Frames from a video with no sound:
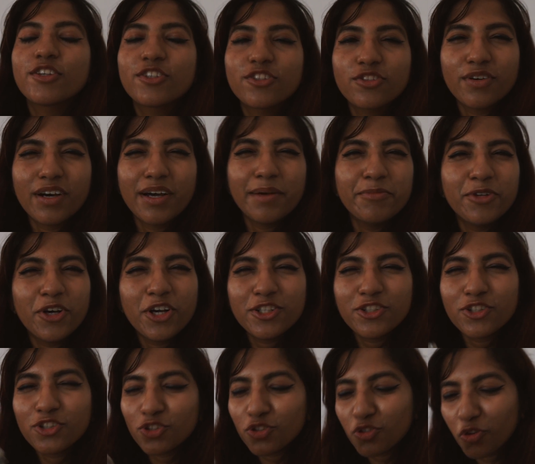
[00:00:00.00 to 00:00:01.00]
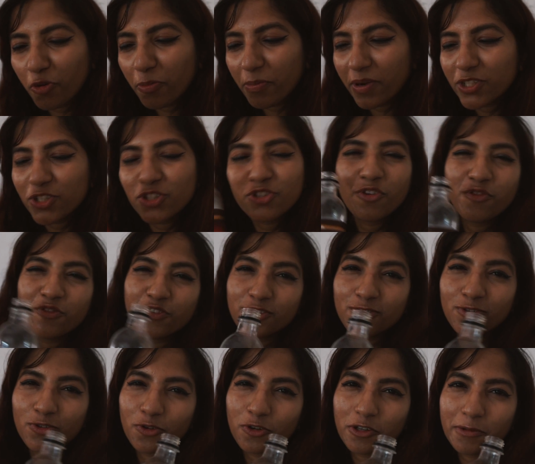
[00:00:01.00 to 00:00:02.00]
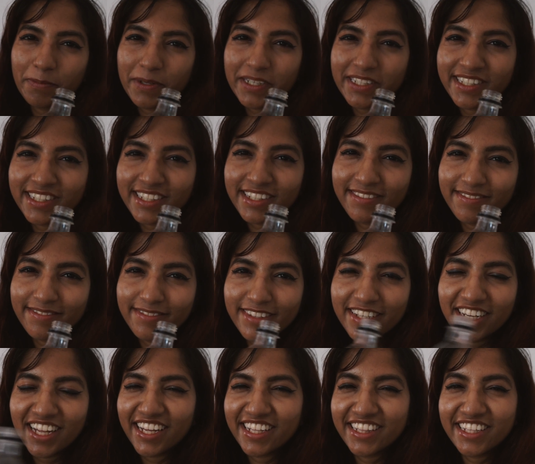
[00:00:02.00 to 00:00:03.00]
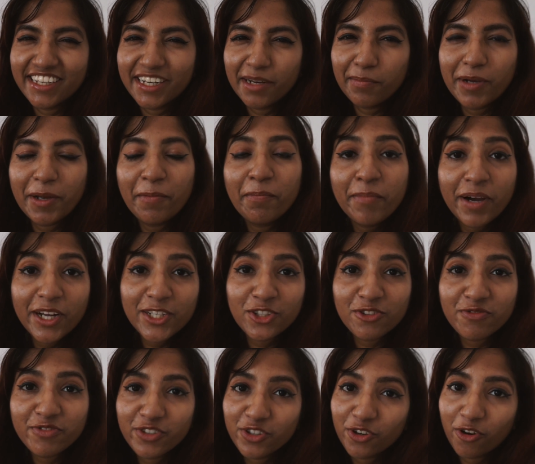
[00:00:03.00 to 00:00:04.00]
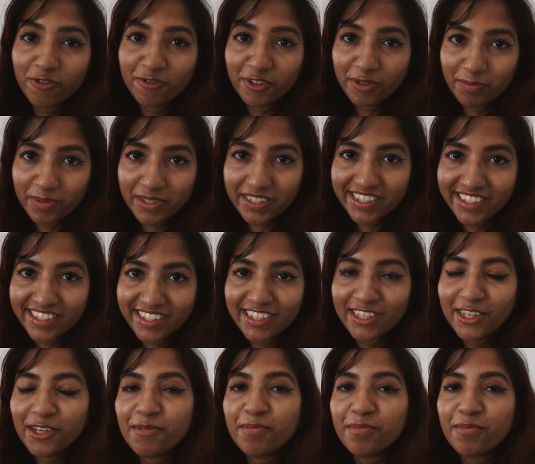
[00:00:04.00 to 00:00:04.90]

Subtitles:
So I'm not so much of a Coke person, neither am I much of a coffee person.